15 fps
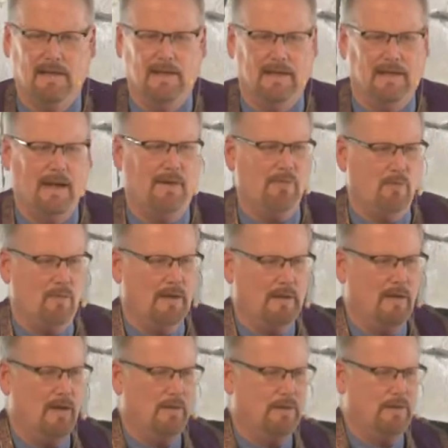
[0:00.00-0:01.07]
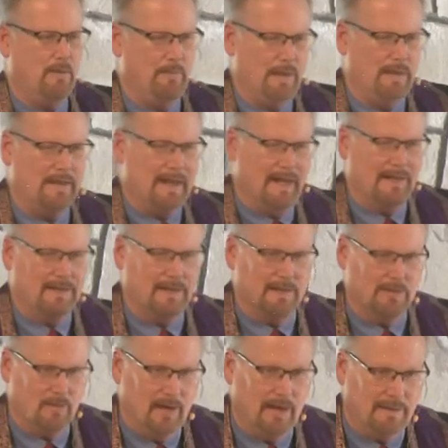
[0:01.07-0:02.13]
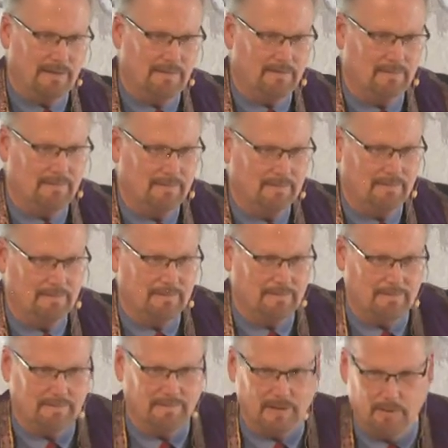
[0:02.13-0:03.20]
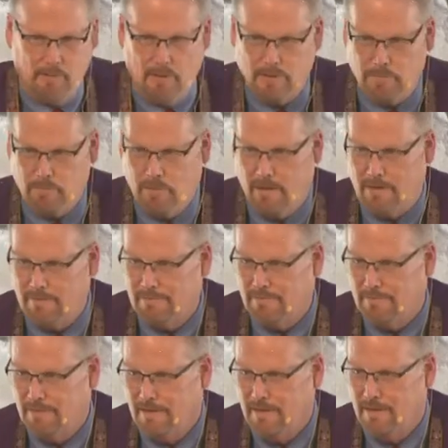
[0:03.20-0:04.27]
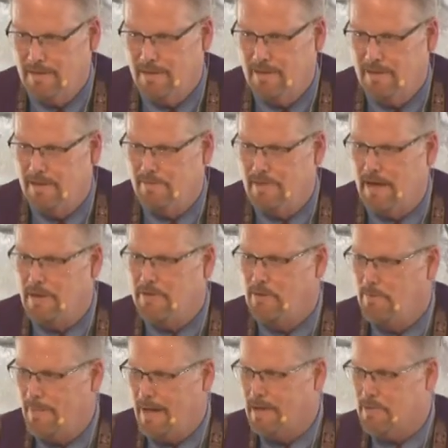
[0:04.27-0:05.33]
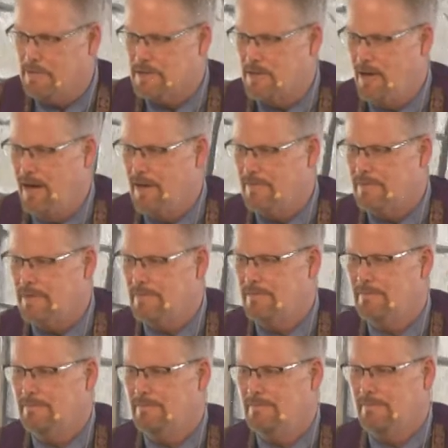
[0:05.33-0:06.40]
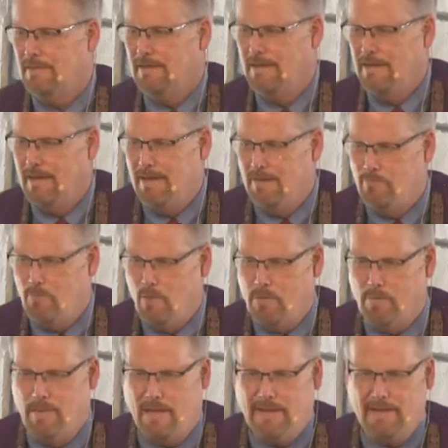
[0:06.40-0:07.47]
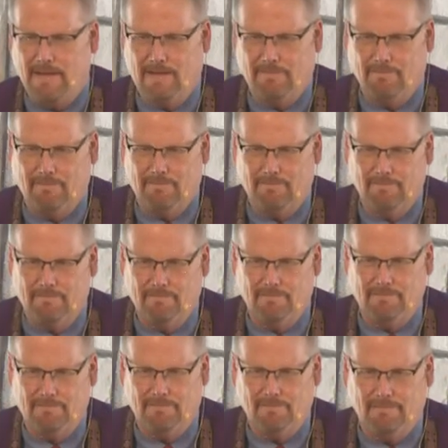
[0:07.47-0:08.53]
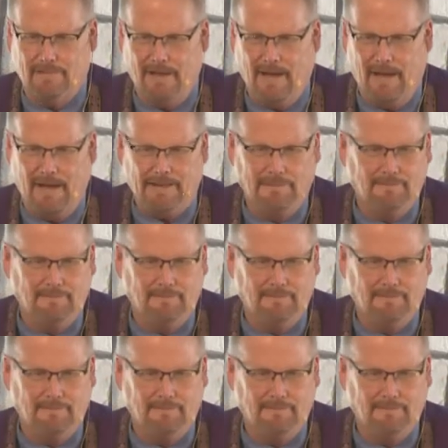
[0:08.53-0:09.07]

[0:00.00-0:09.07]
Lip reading: Now, everyone knows who Bill Gates is, right? For the most part. The founder of Microsoft, more money than God.